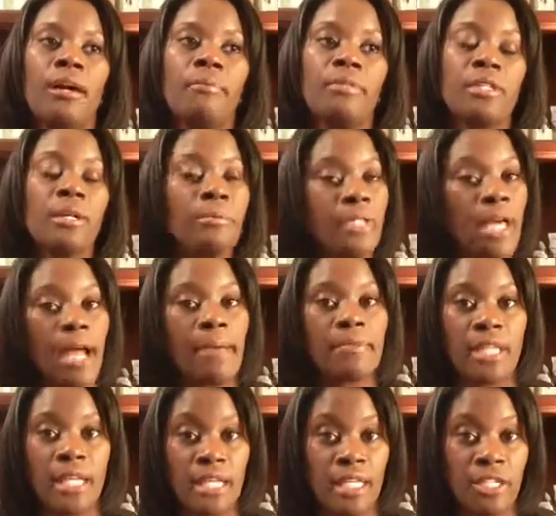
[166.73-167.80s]
Sometimes
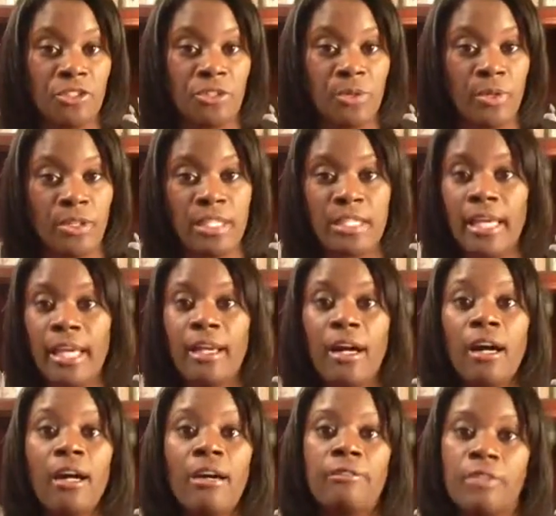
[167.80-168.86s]
they can get you in the day
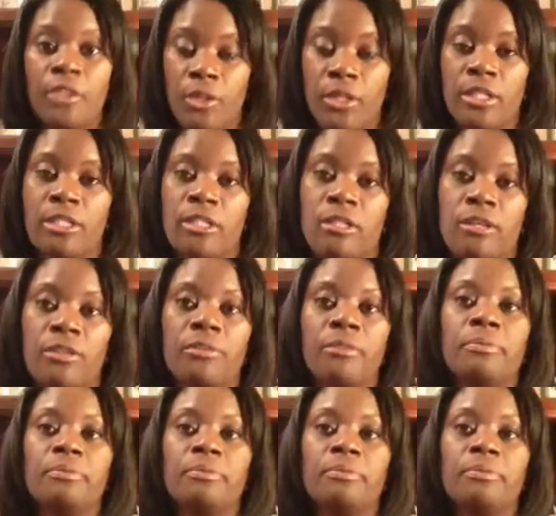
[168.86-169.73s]
of your concern.